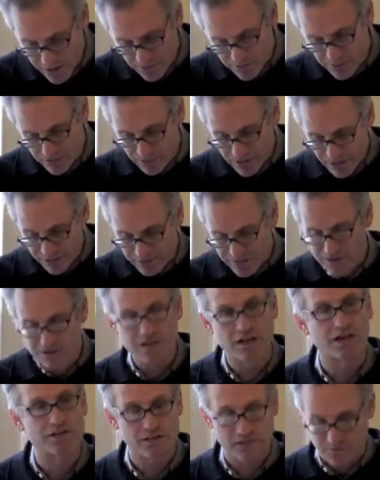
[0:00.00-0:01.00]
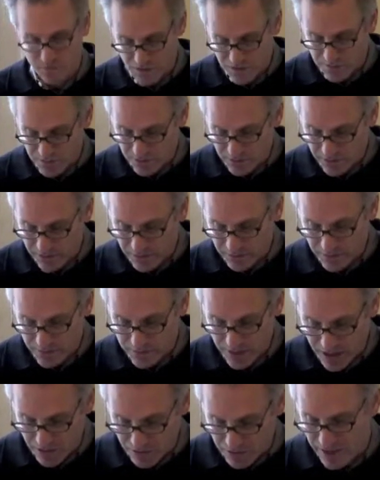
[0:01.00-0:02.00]
what it believed its customers
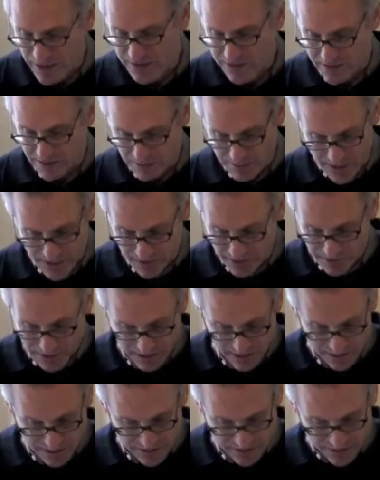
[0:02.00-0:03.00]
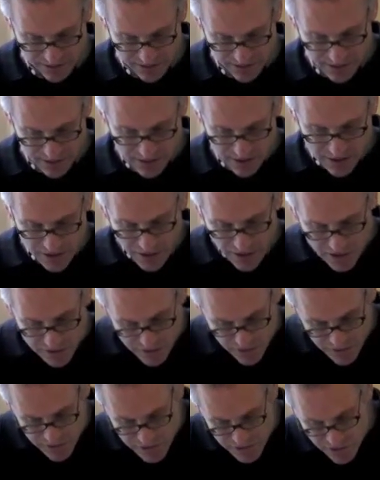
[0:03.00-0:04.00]
believed about race in America.
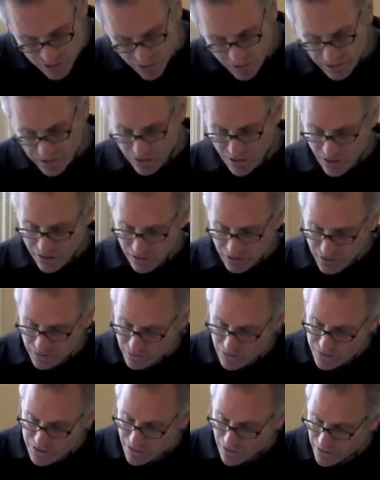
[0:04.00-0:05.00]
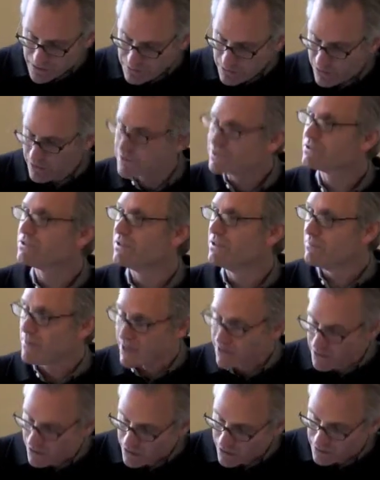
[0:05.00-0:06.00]
So the store in Harlem was only partially
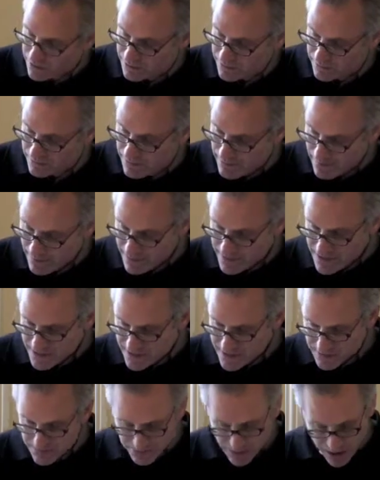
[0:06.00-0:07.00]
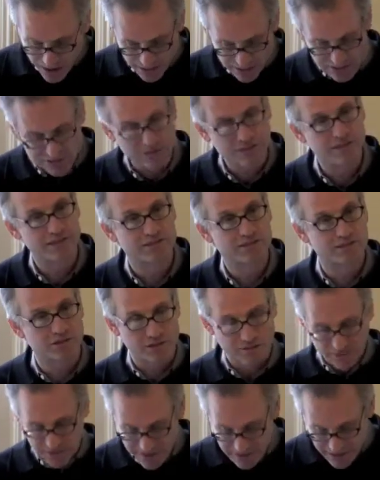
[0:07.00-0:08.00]
about Harlem. Symbolically, it
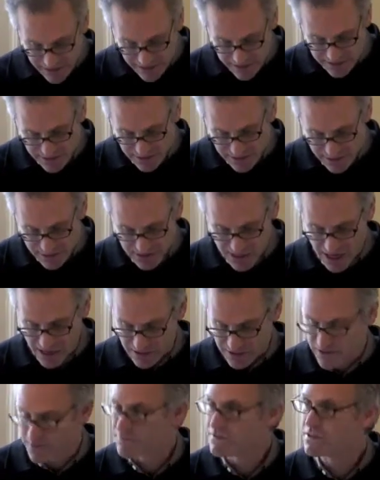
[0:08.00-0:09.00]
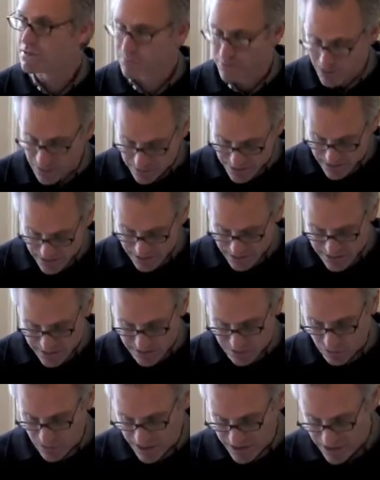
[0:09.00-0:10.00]
served the needs and desires of
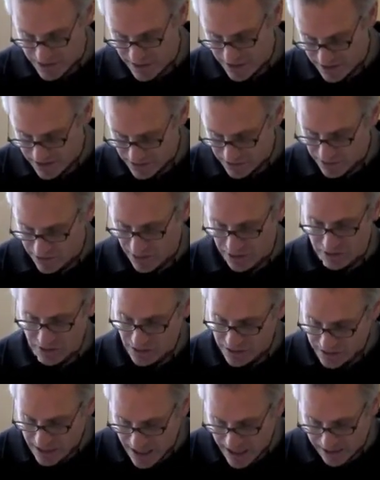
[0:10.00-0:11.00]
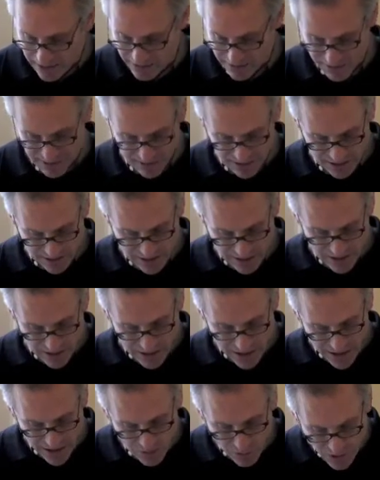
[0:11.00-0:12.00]
suburbanites in Westchester and on Long Island.
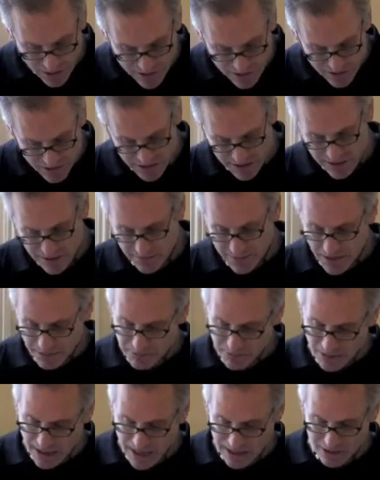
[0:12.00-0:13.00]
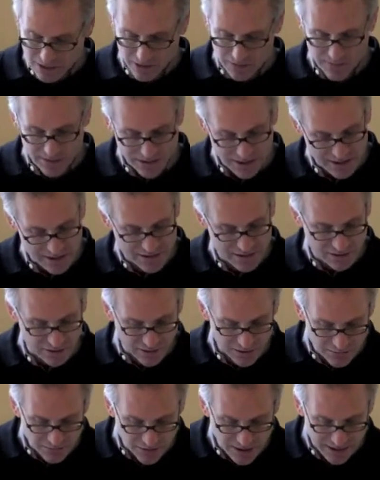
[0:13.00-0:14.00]
It wasn't just about black urbanites
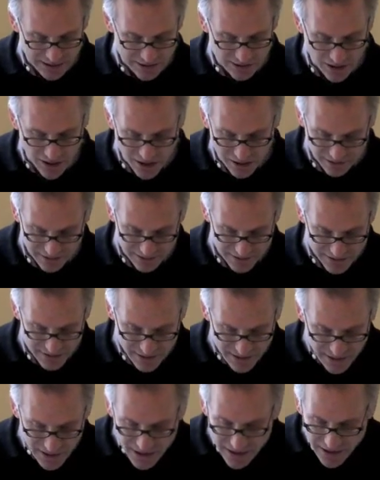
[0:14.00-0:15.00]
and earning black dollars.